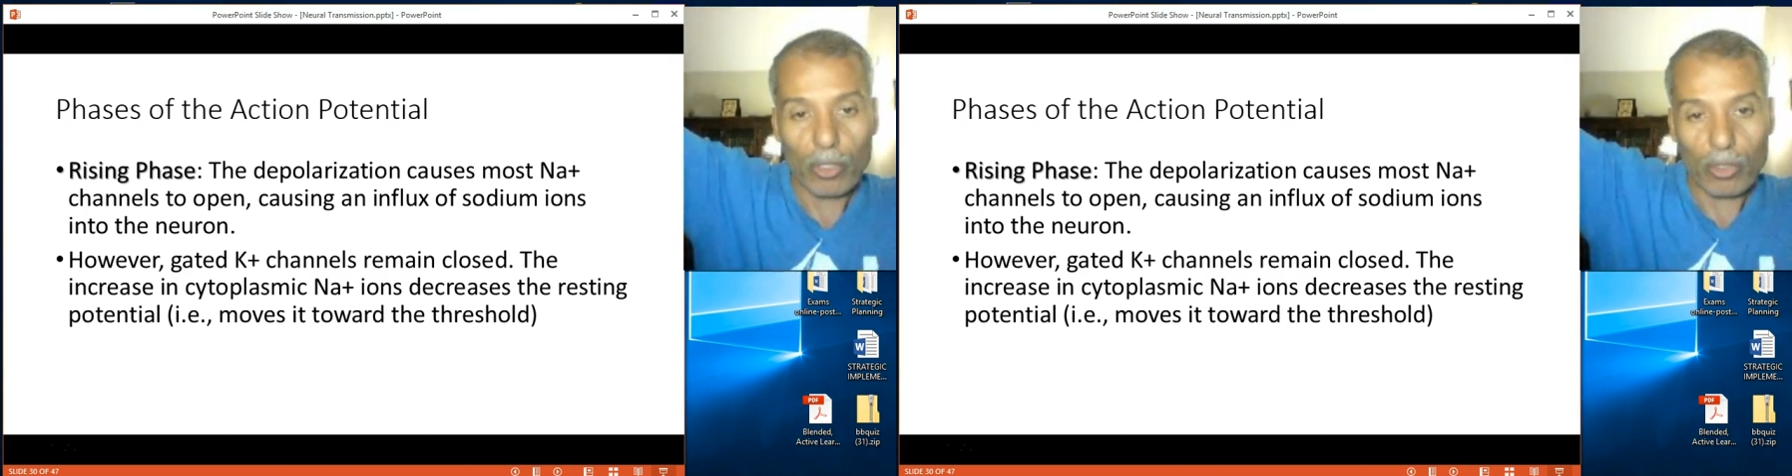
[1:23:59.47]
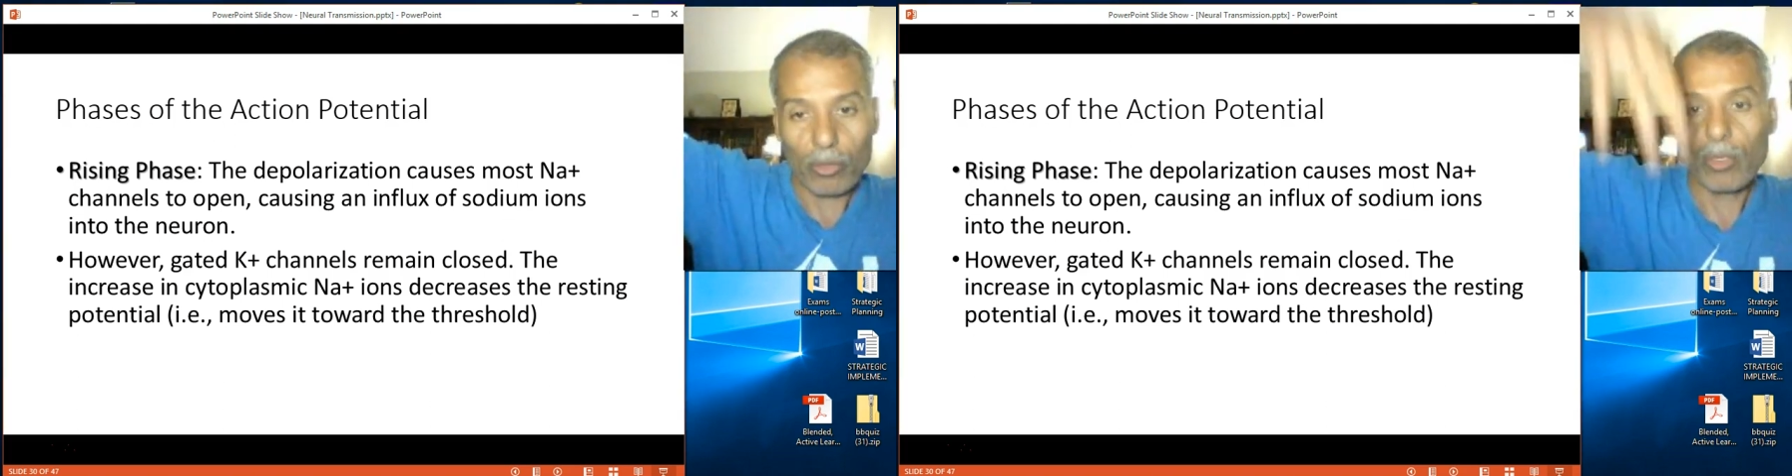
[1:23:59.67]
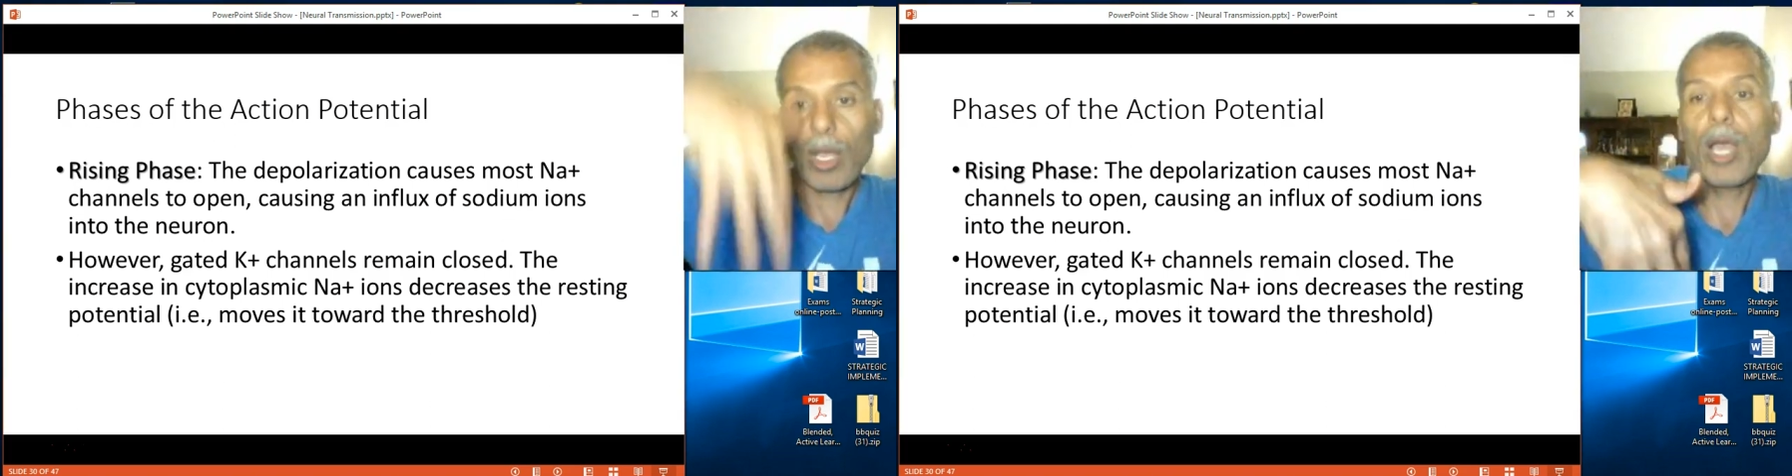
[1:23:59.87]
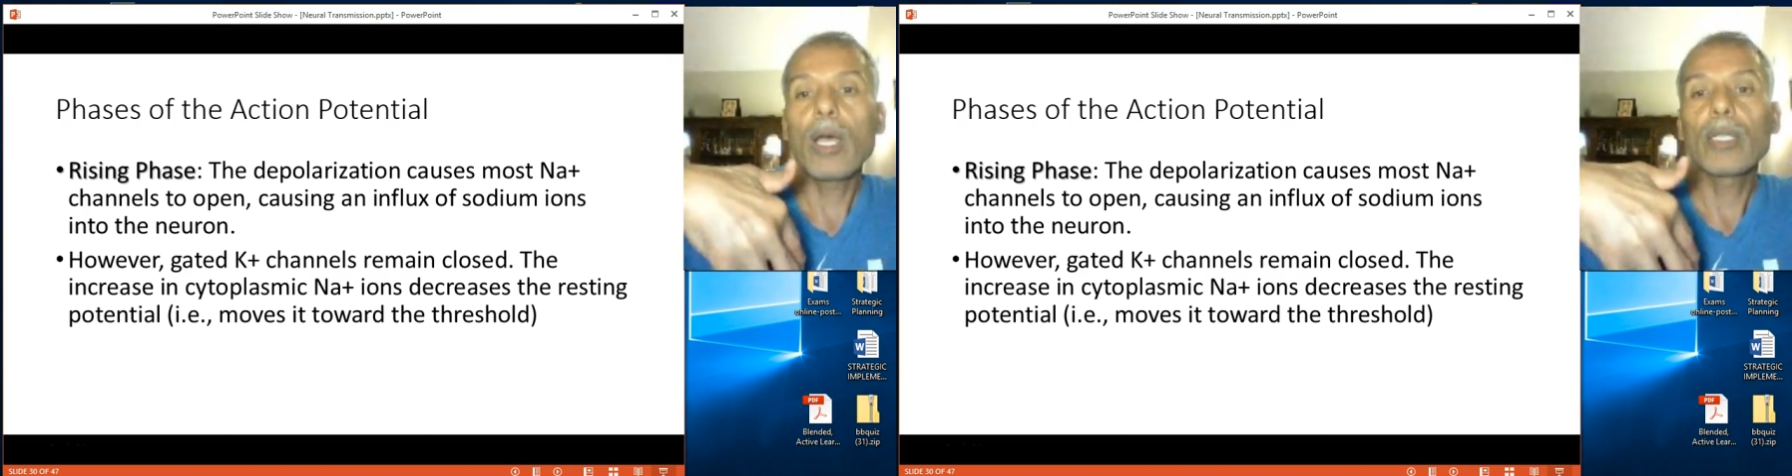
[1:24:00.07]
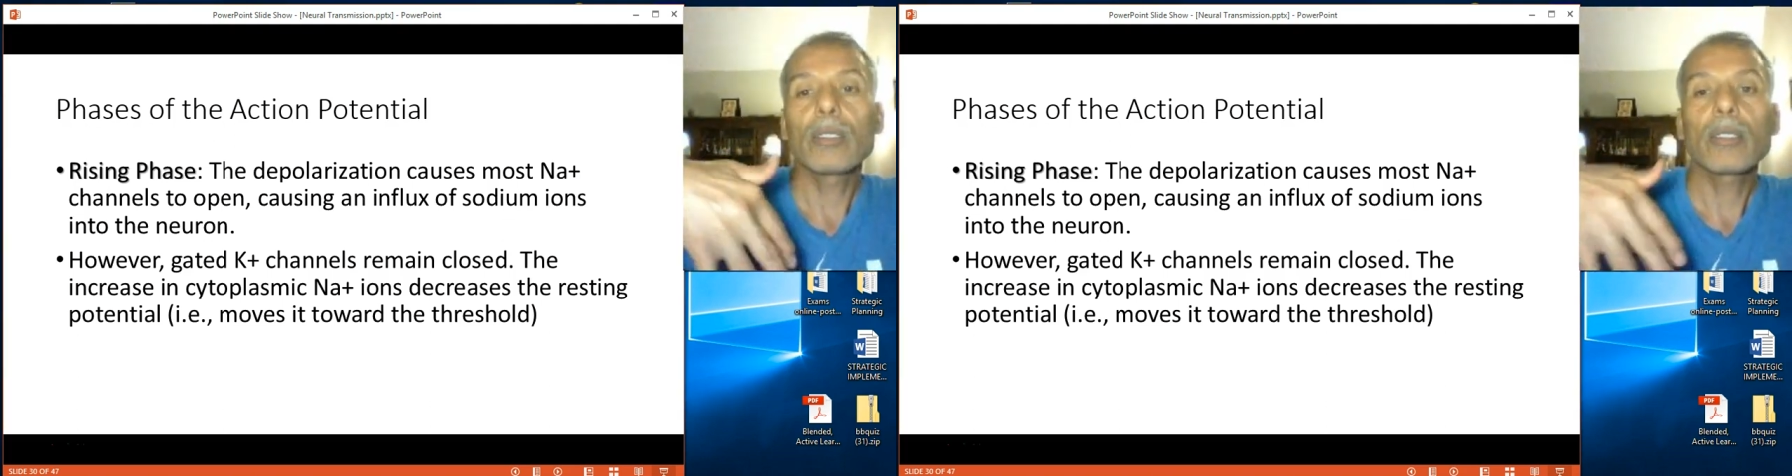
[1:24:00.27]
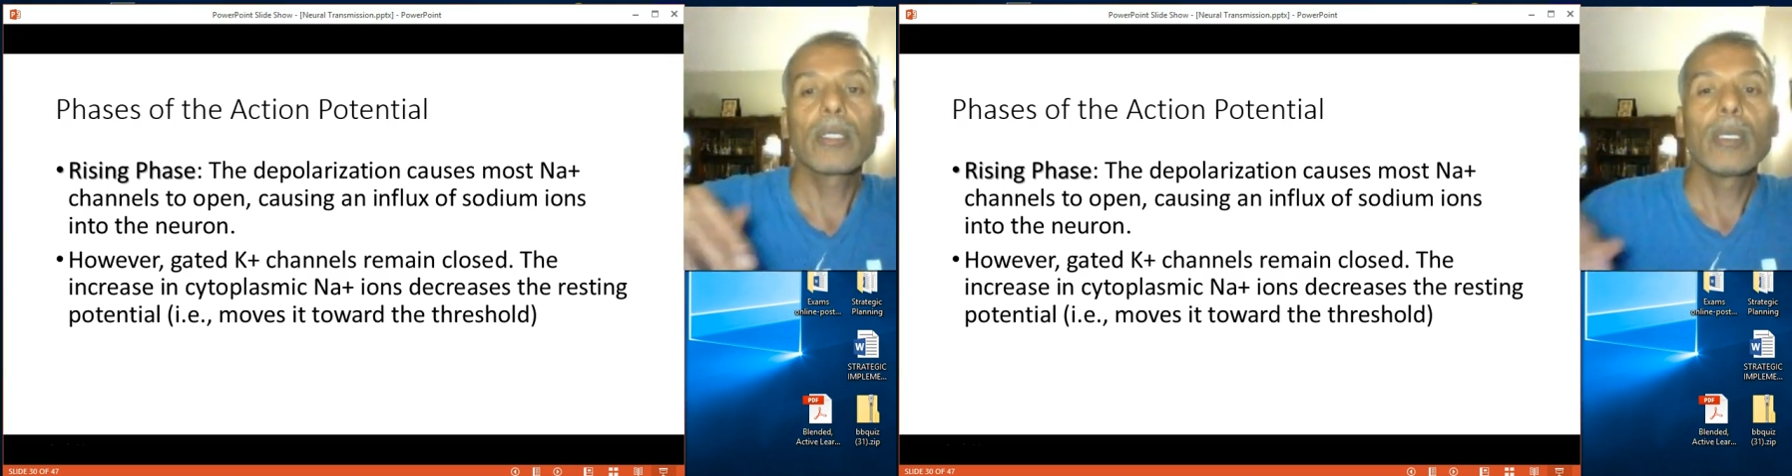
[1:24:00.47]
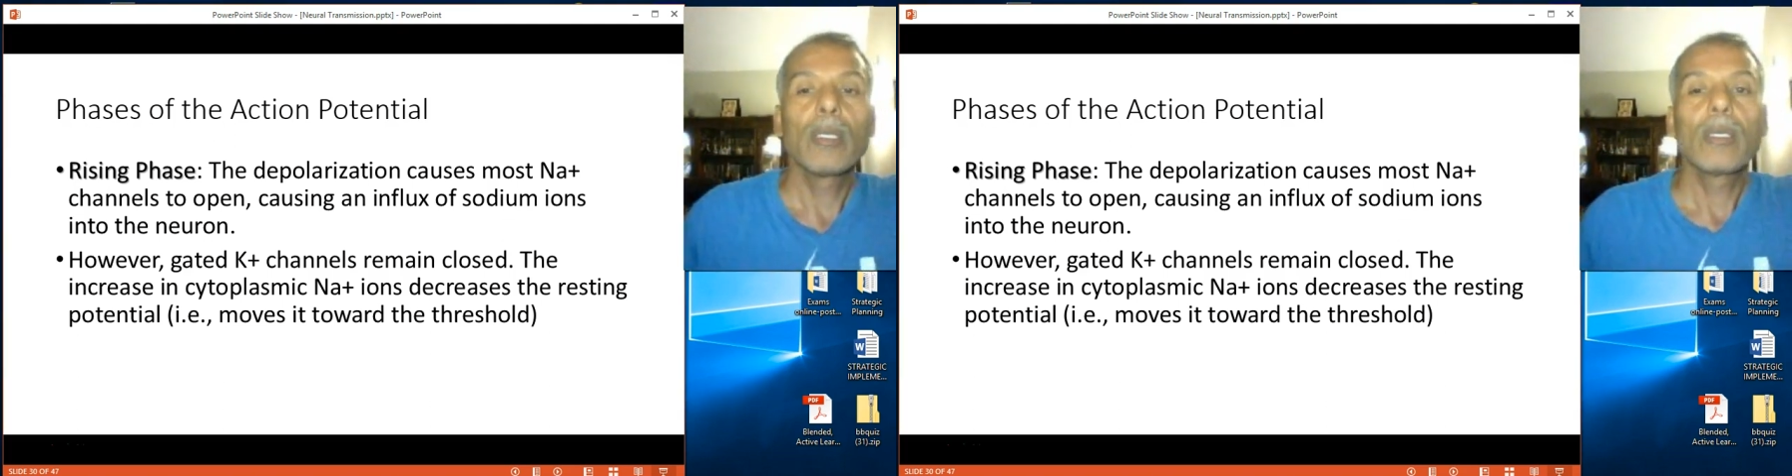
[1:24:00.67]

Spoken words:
just ions